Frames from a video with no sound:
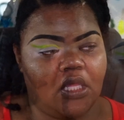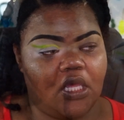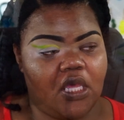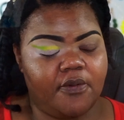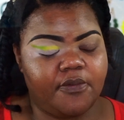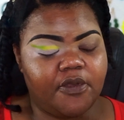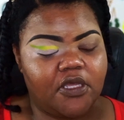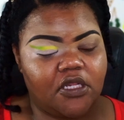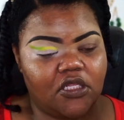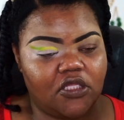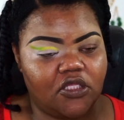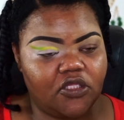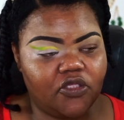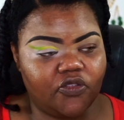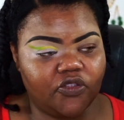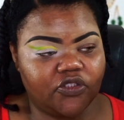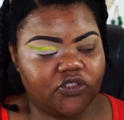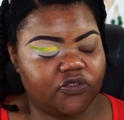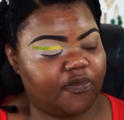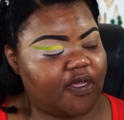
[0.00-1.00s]
I'm going to
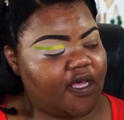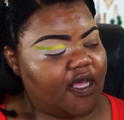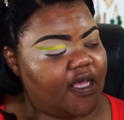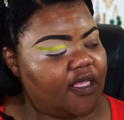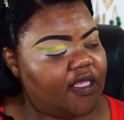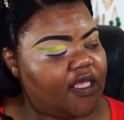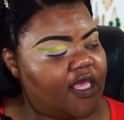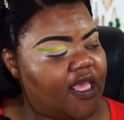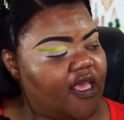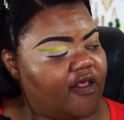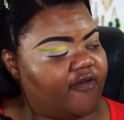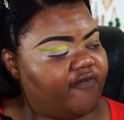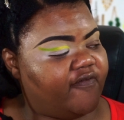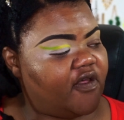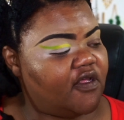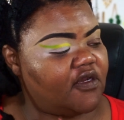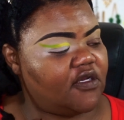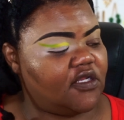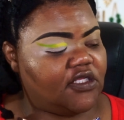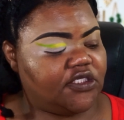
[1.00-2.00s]
use my Kat
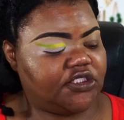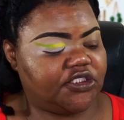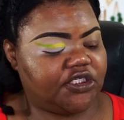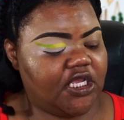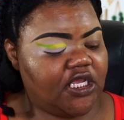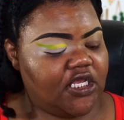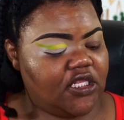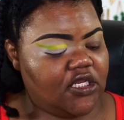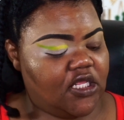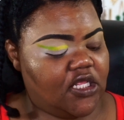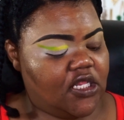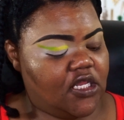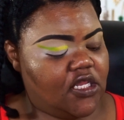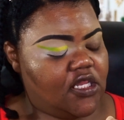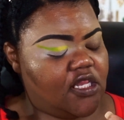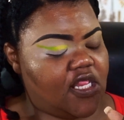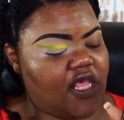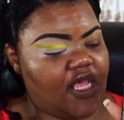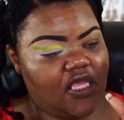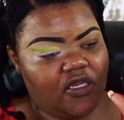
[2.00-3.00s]
Von D Shade
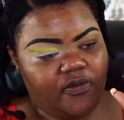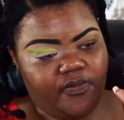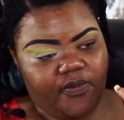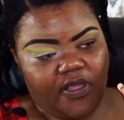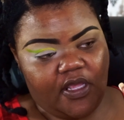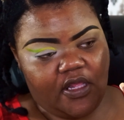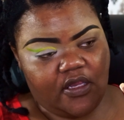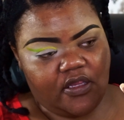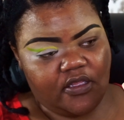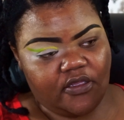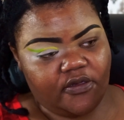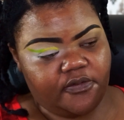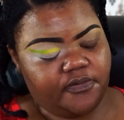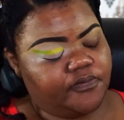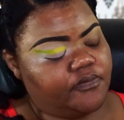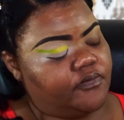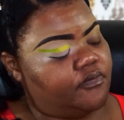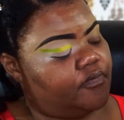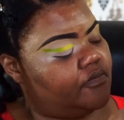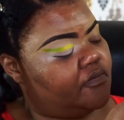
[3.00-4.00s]
and Light palette.
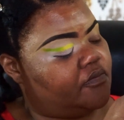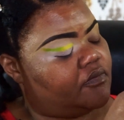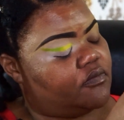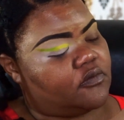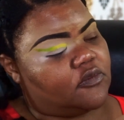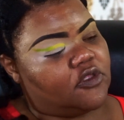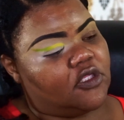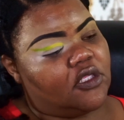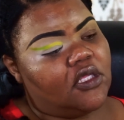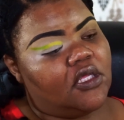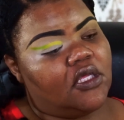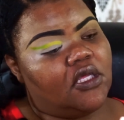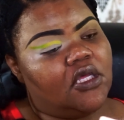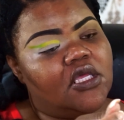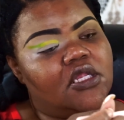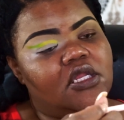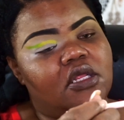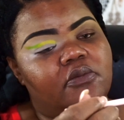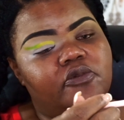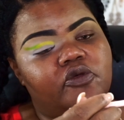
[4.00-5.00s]

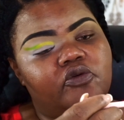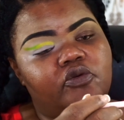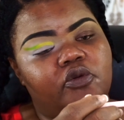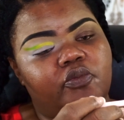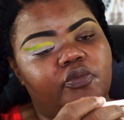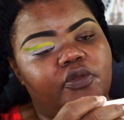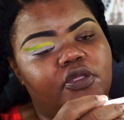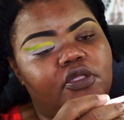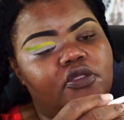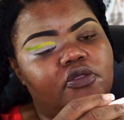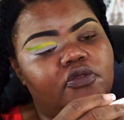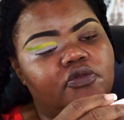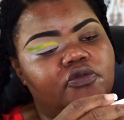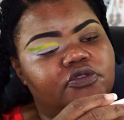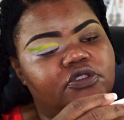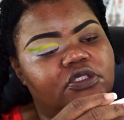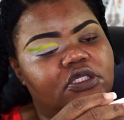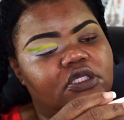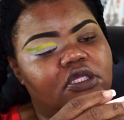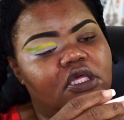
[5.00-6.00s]
And I'm going to be
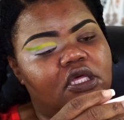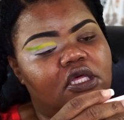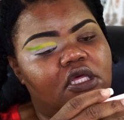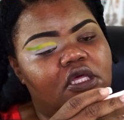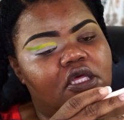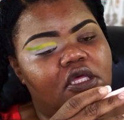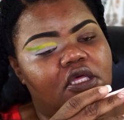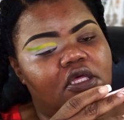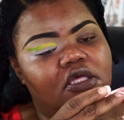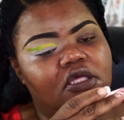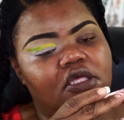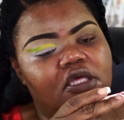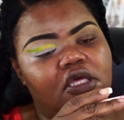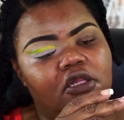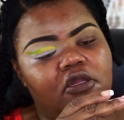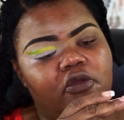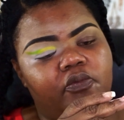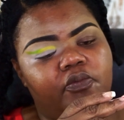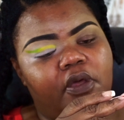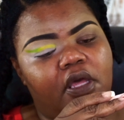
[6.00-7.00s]
using a
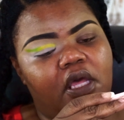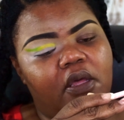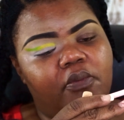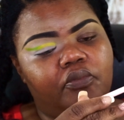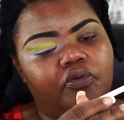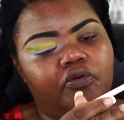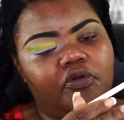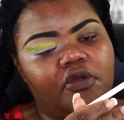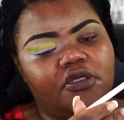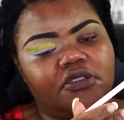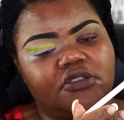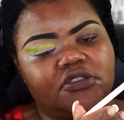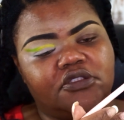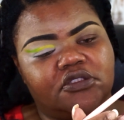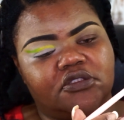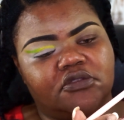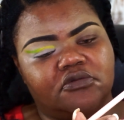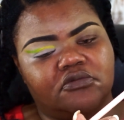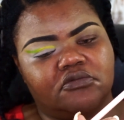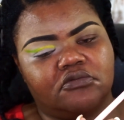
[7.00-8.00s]
Color Pop
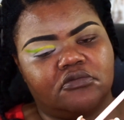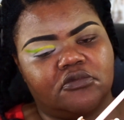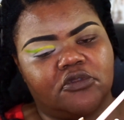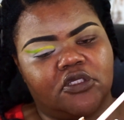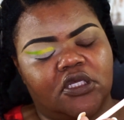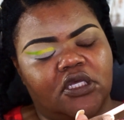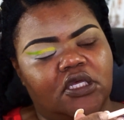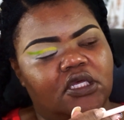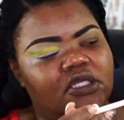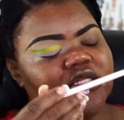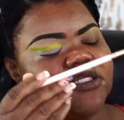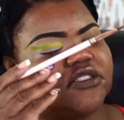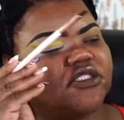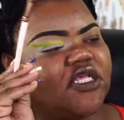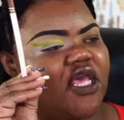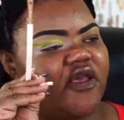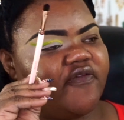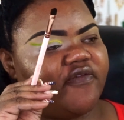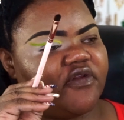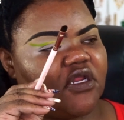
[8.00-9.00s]
brush.
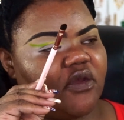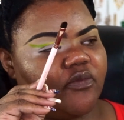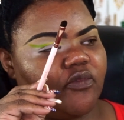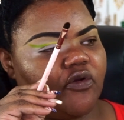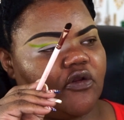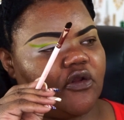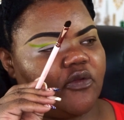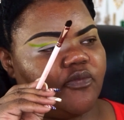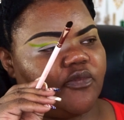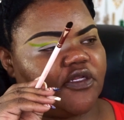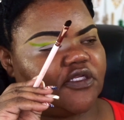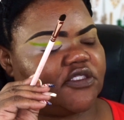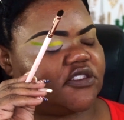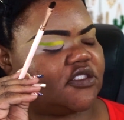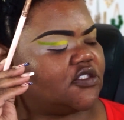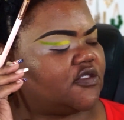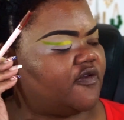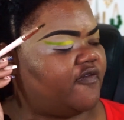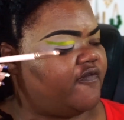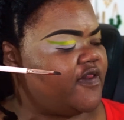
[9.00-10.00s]
Doesn't have a number on it, but it's
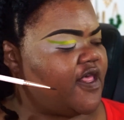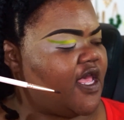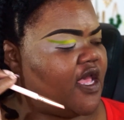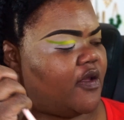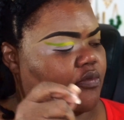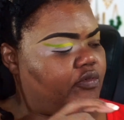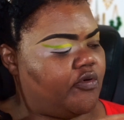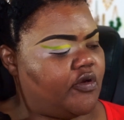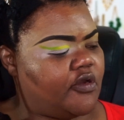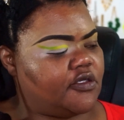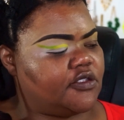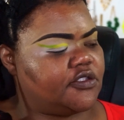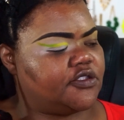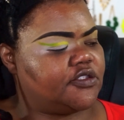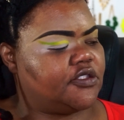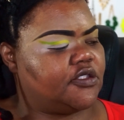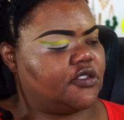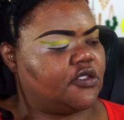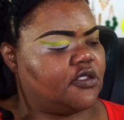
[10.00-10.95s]
just a flat brush.